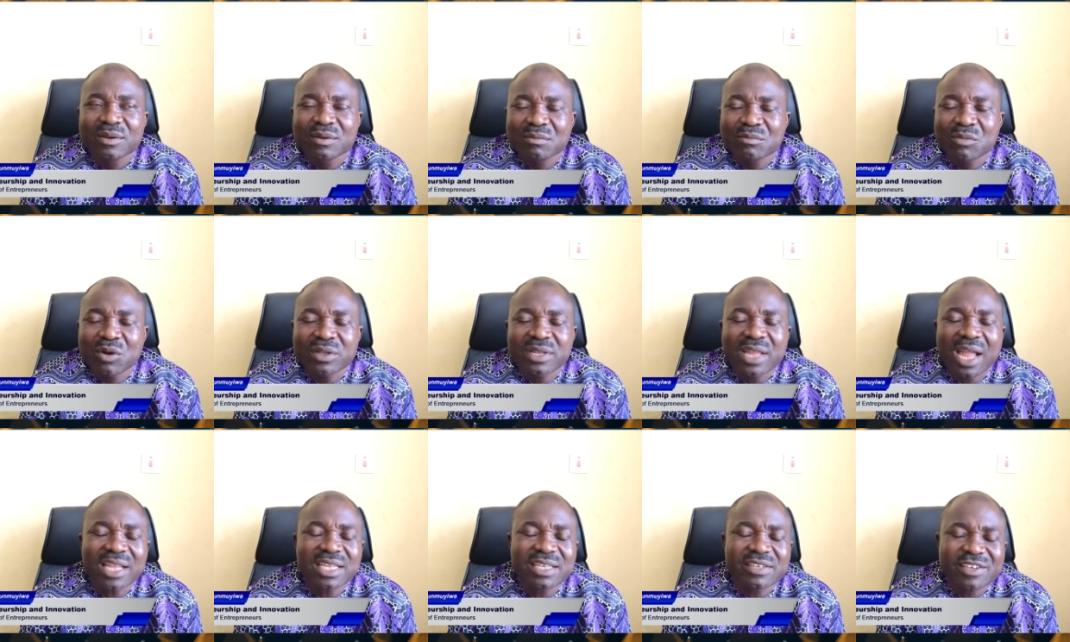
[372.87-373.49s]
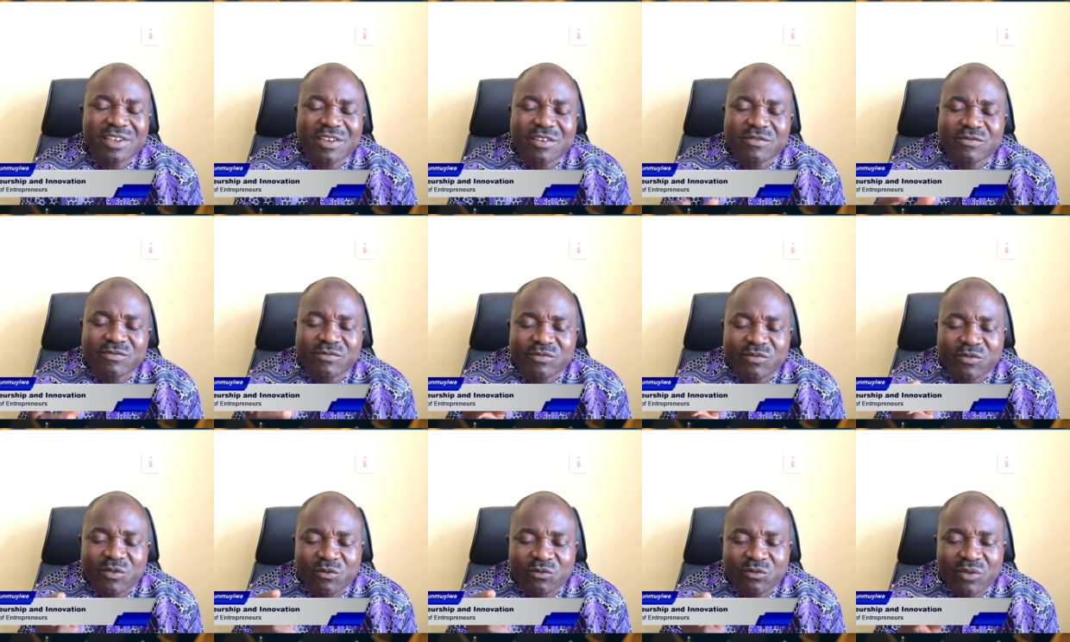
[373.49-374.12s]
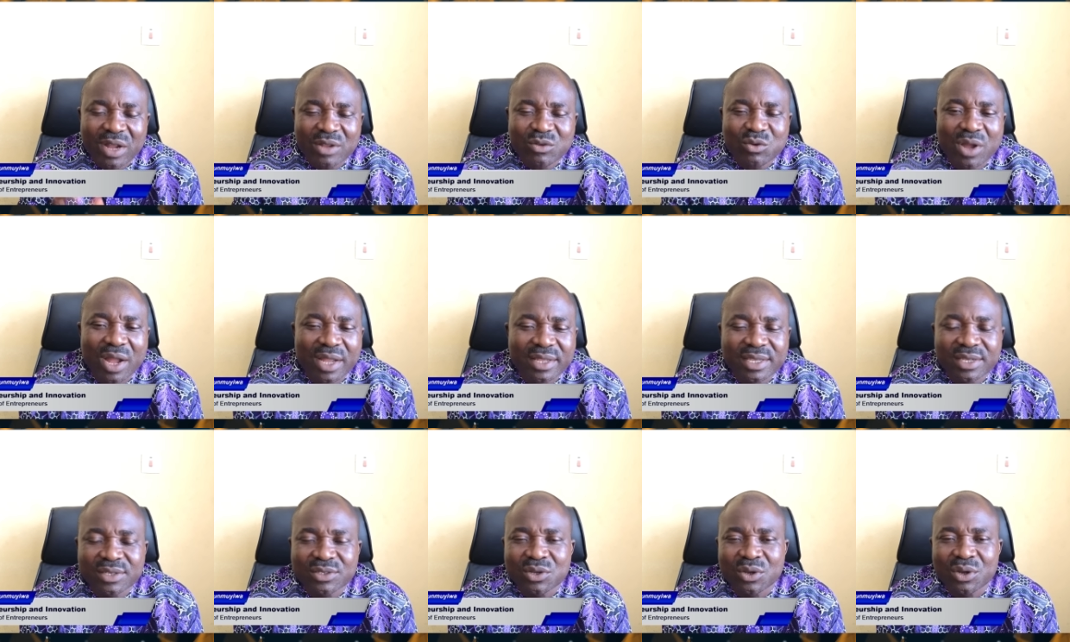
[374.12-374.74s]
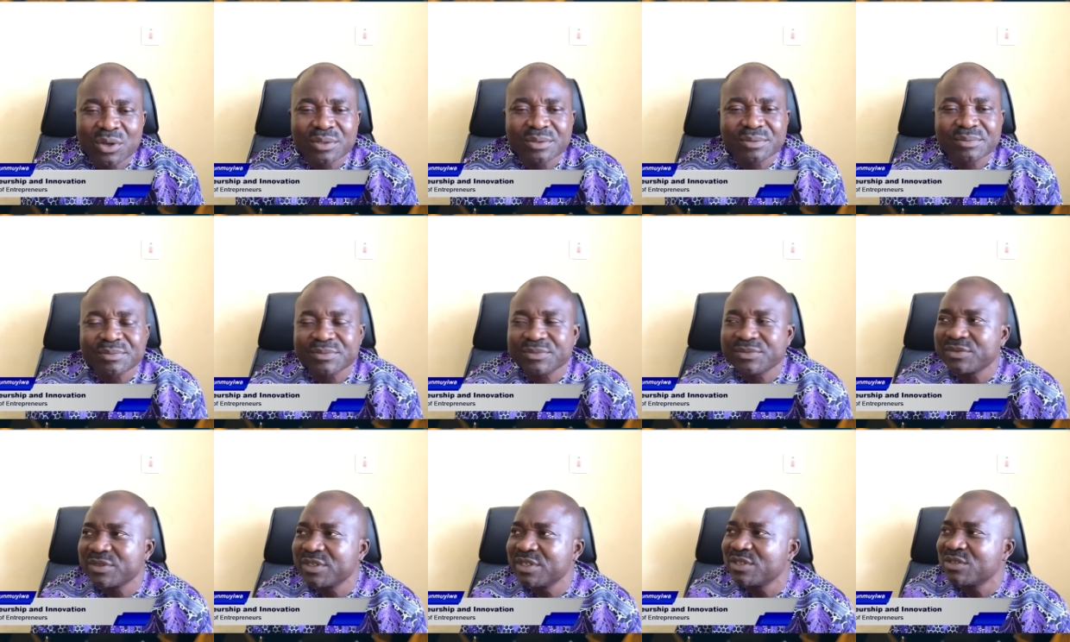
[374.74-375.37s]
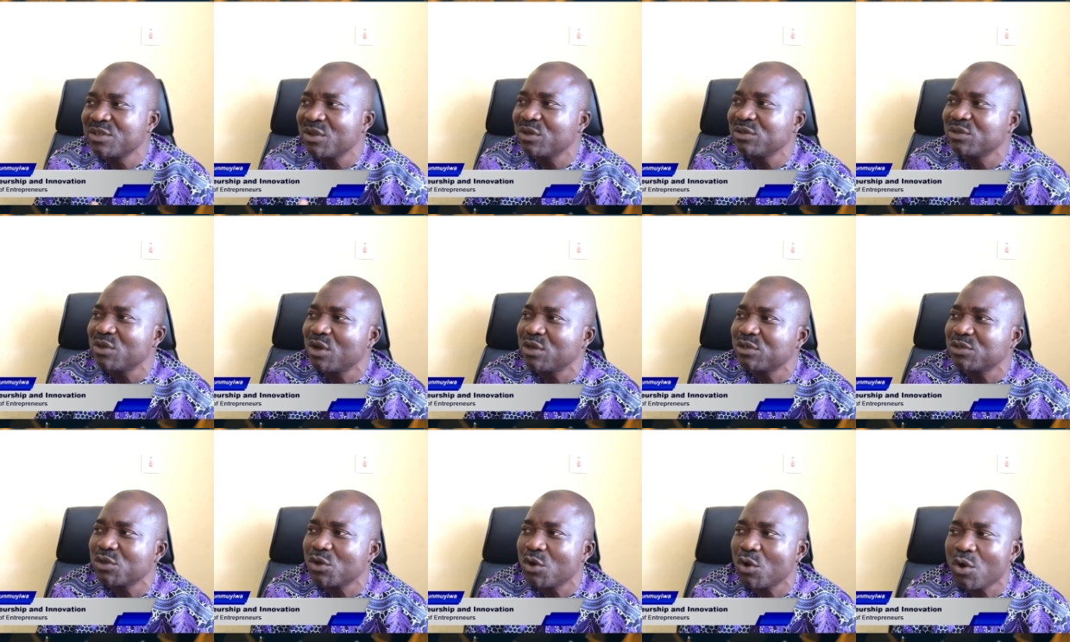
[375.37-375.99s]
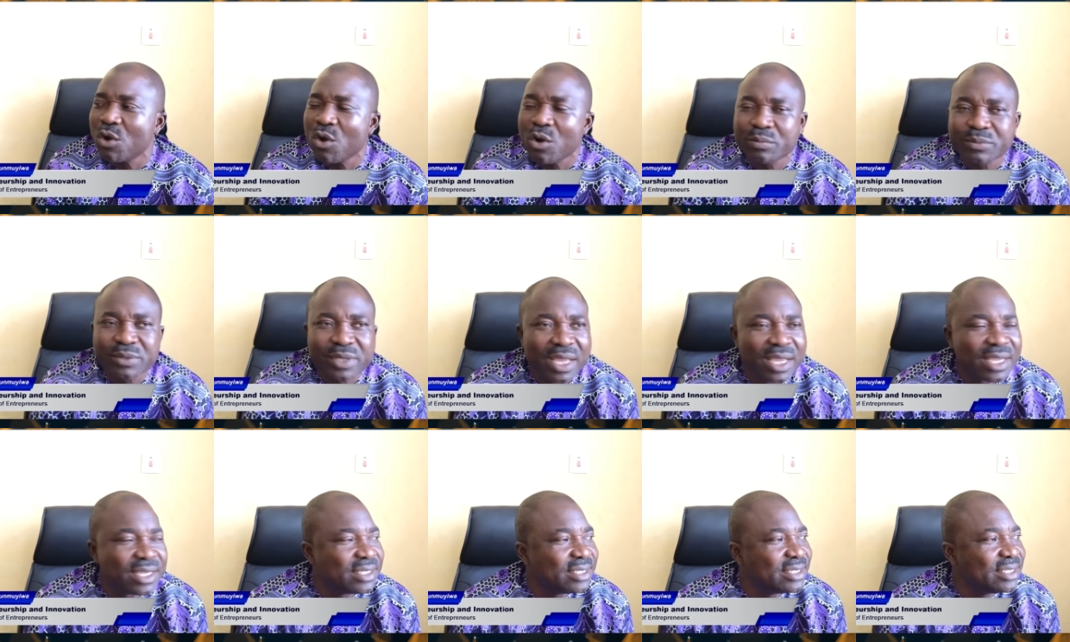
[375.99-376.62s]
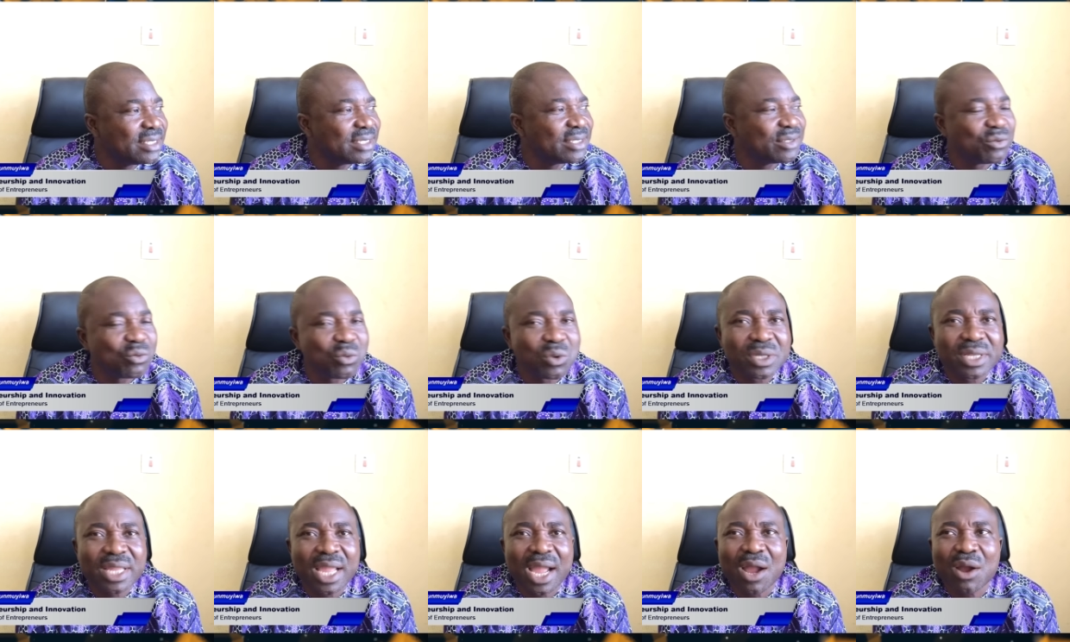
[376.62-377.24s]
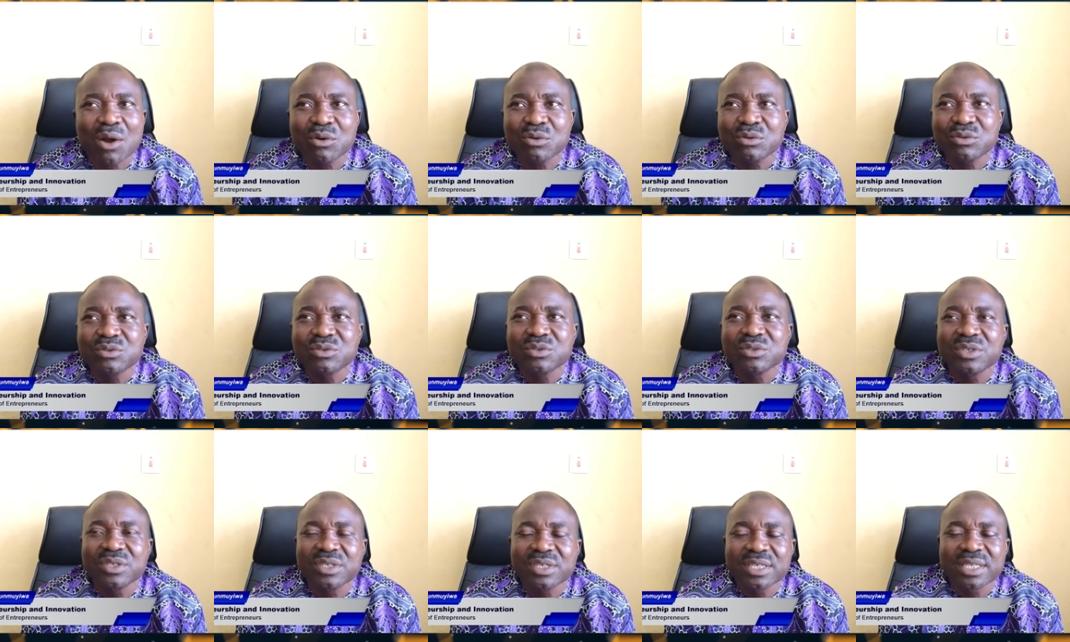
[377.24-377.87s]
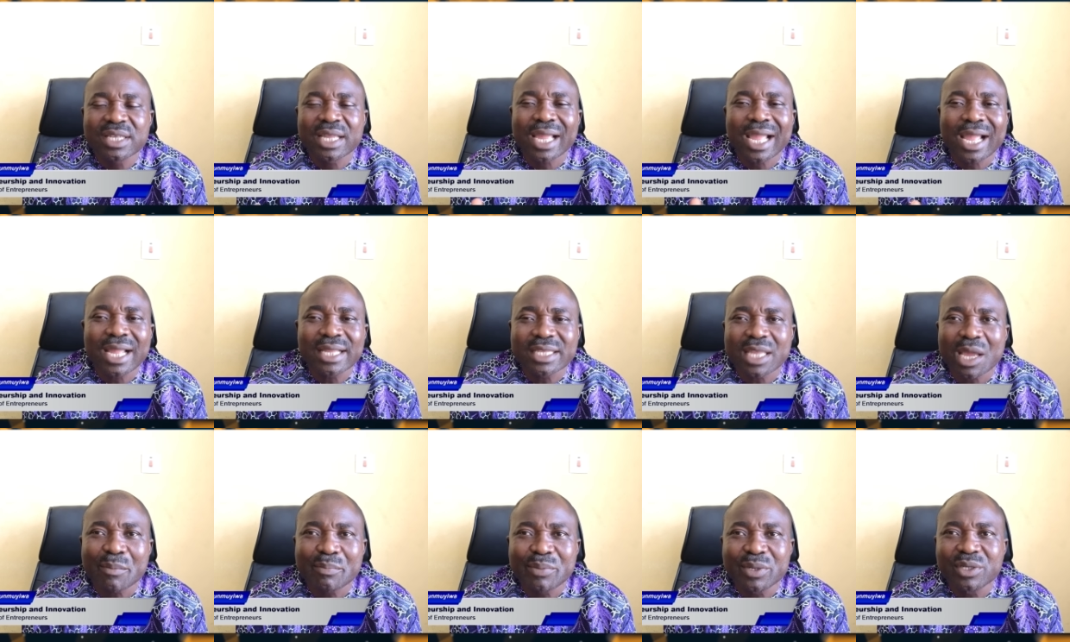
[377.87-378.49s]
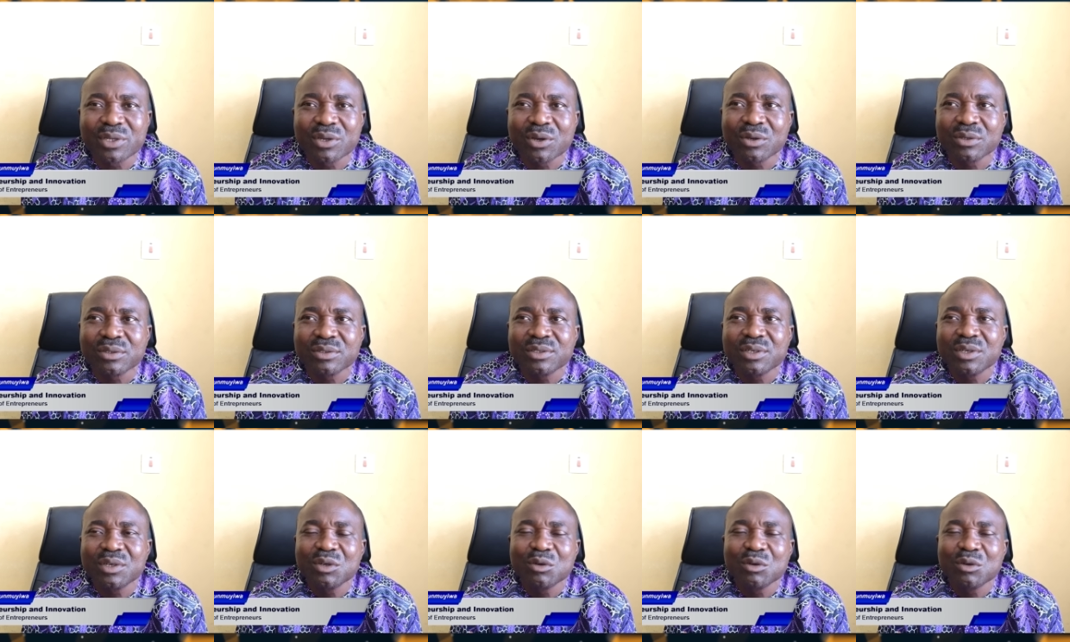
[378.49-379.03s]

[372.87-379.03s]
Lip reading: But that value addition is not just obtained without the entrepreneur